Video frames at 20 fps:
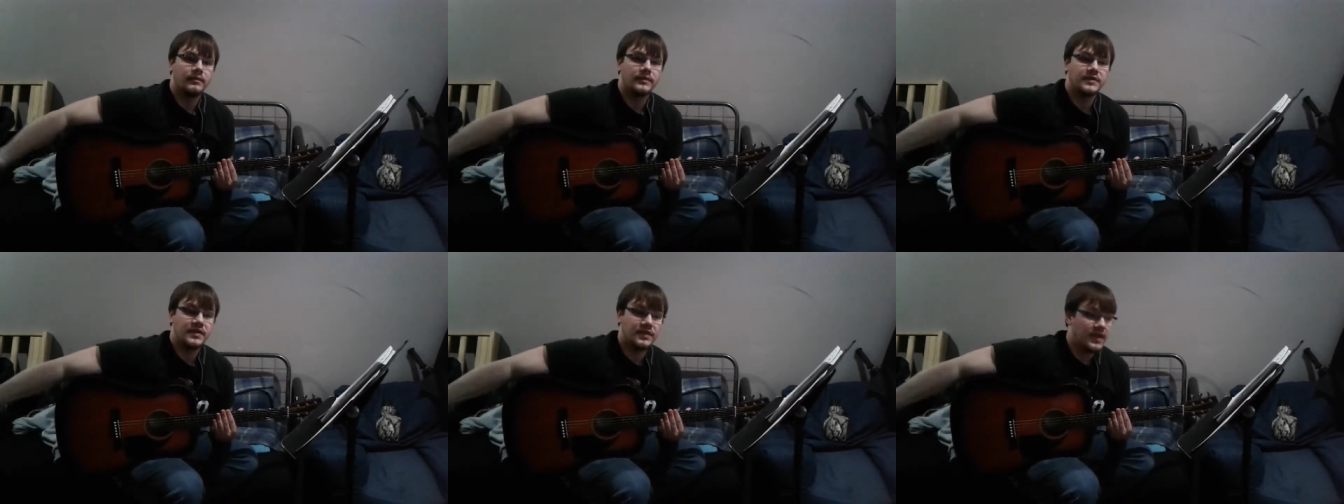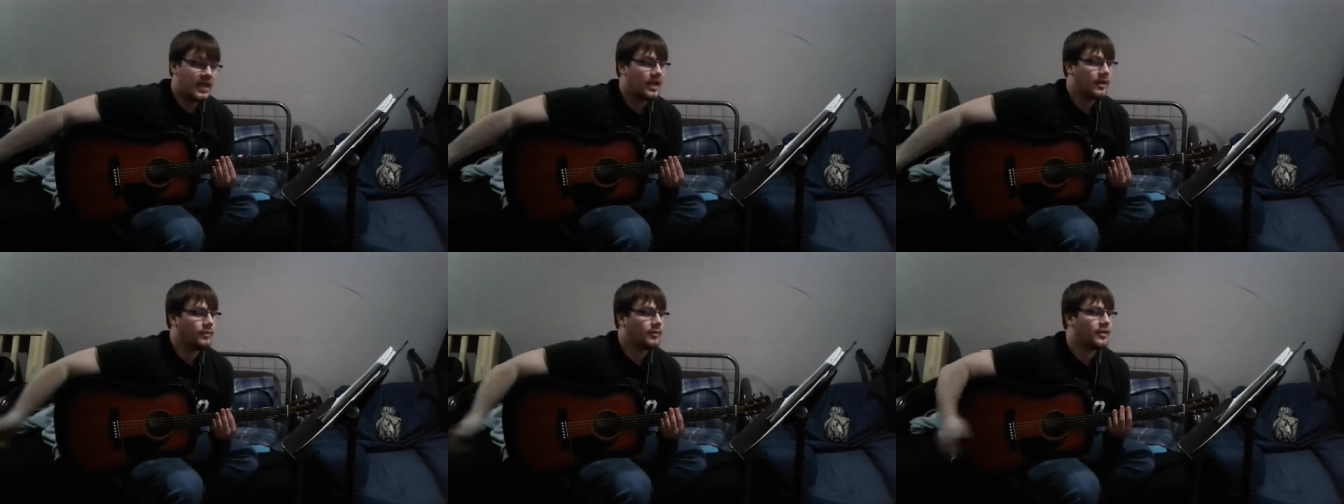to
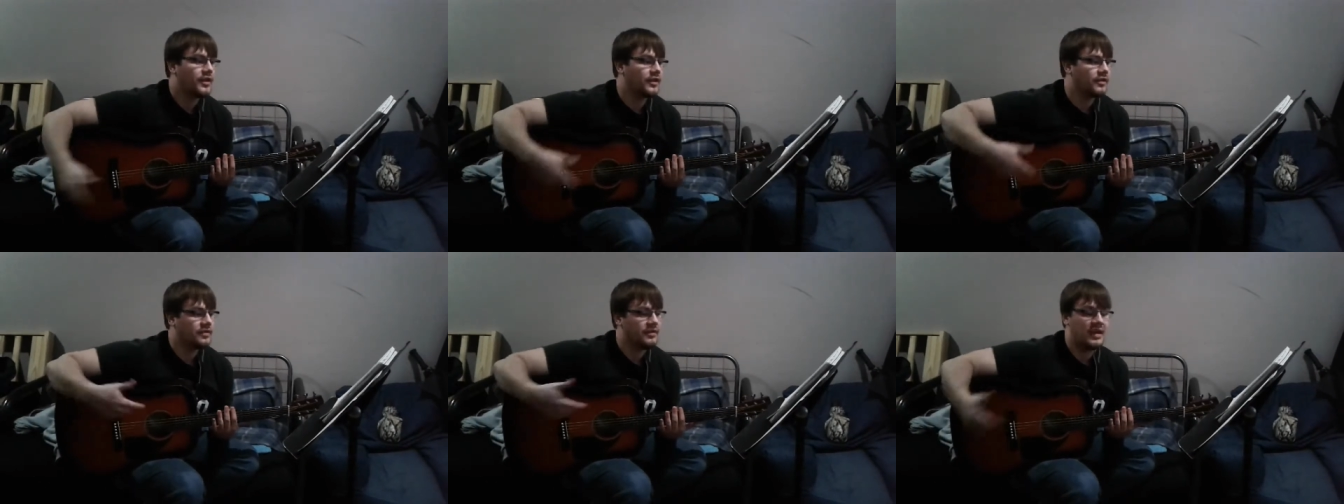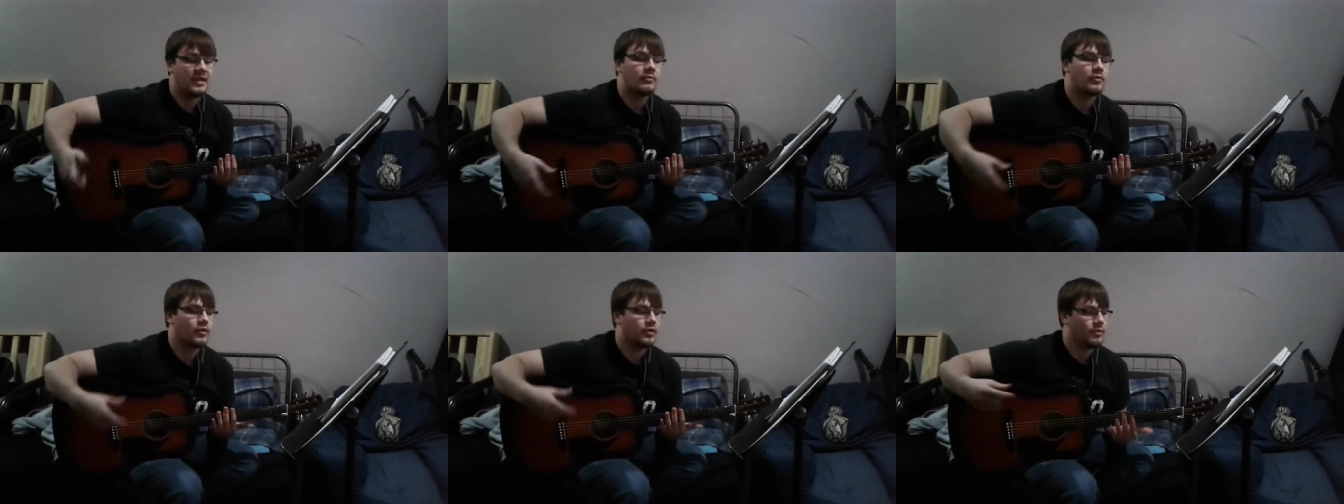them, the
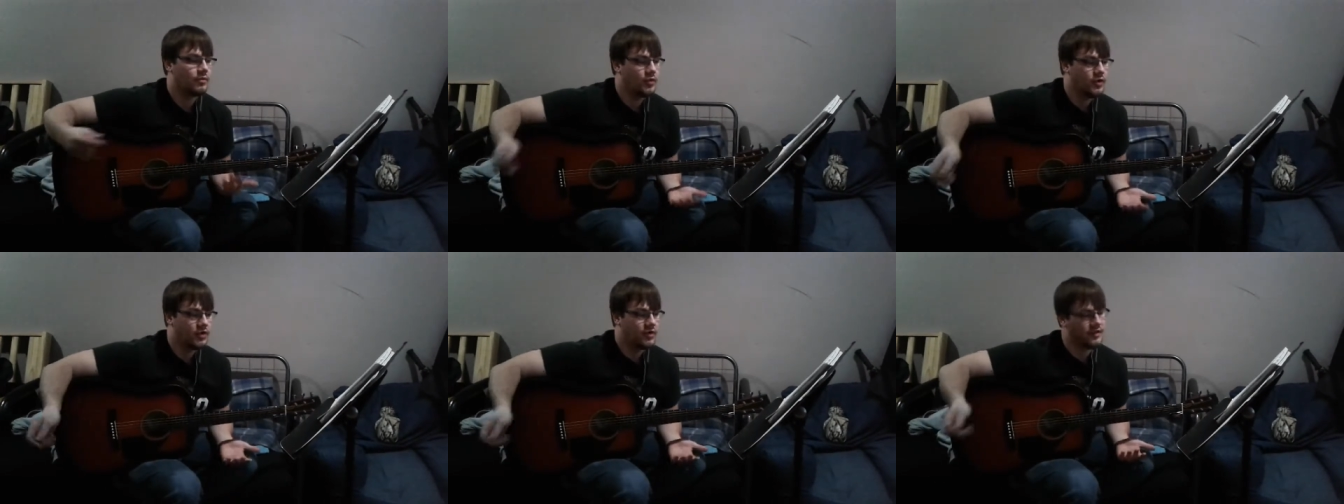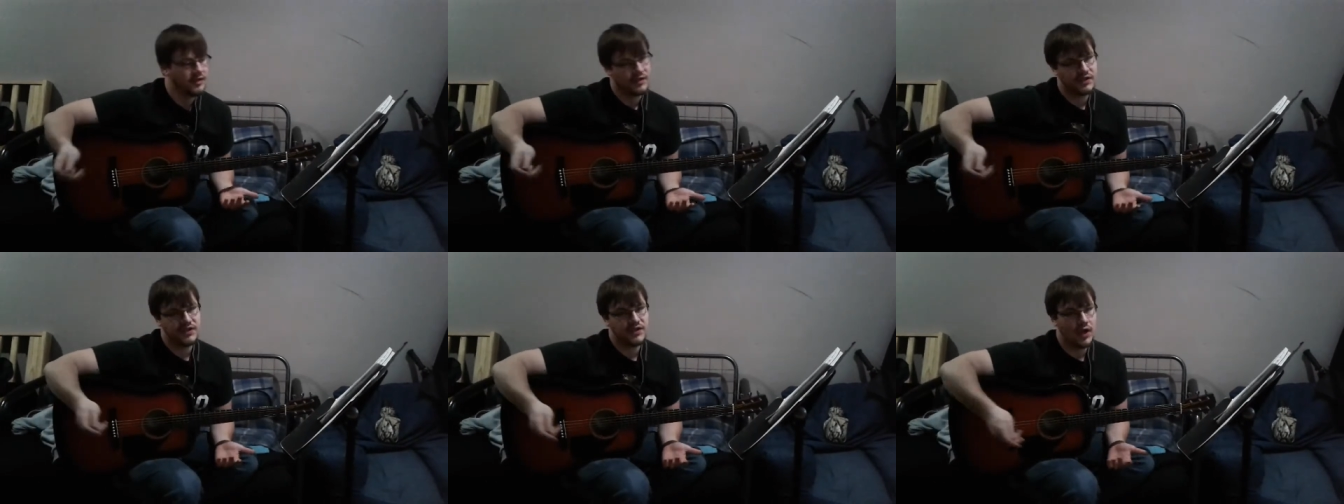theme or the mood
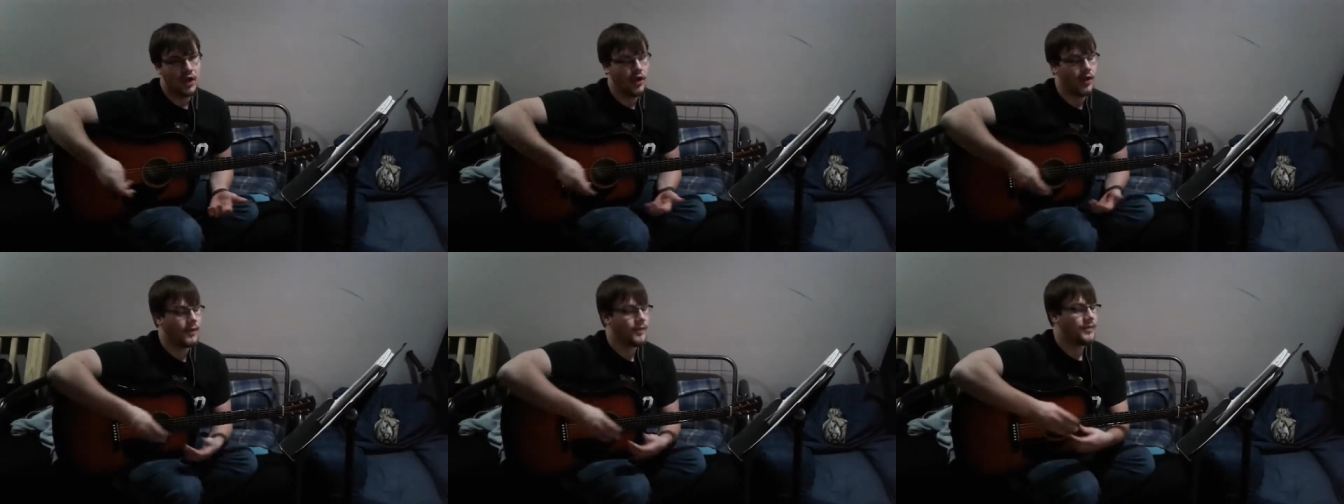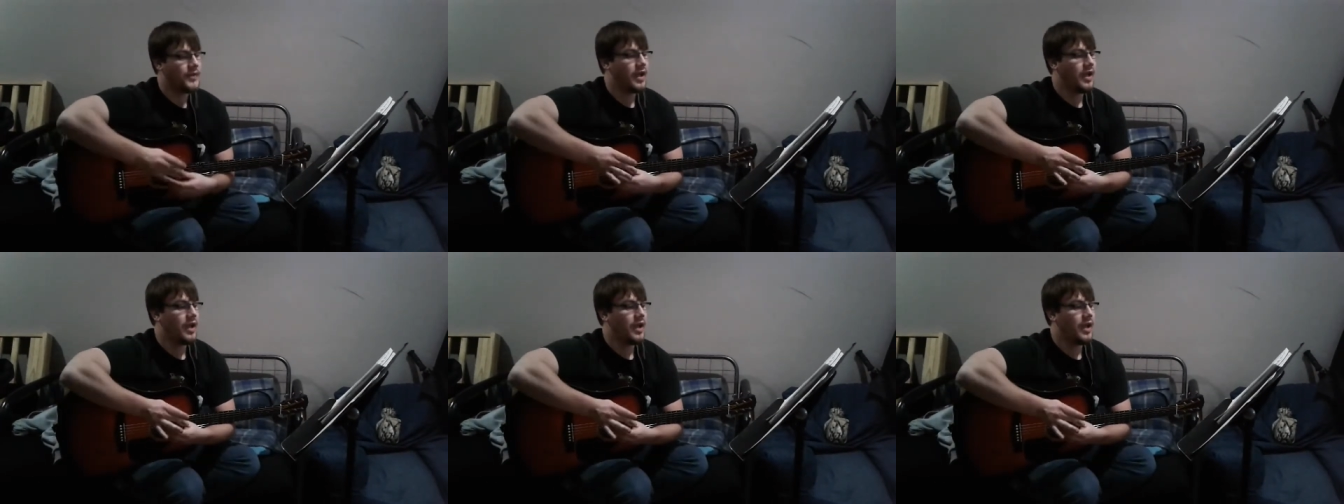of the song.